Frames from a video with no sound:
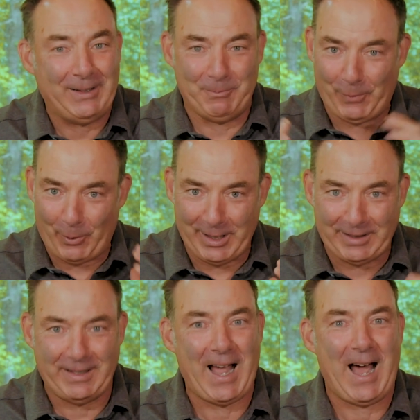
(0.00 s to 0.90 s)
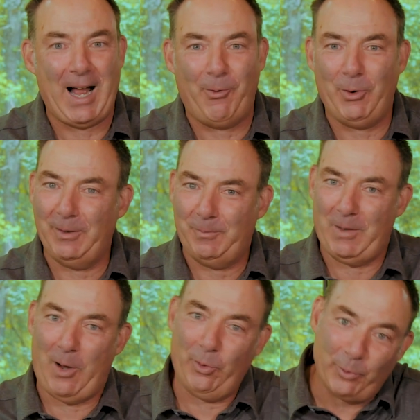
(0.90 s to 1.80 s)
before we get to that, I want
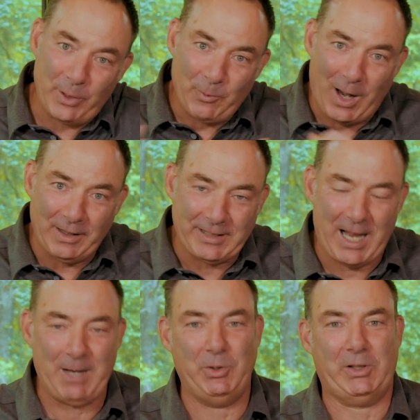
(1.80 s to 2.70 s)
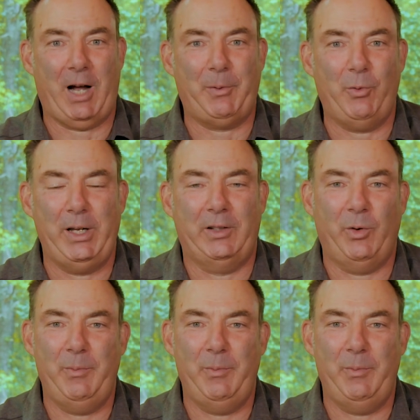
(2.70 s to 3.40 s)
to rewind the tape just a couple of weeks.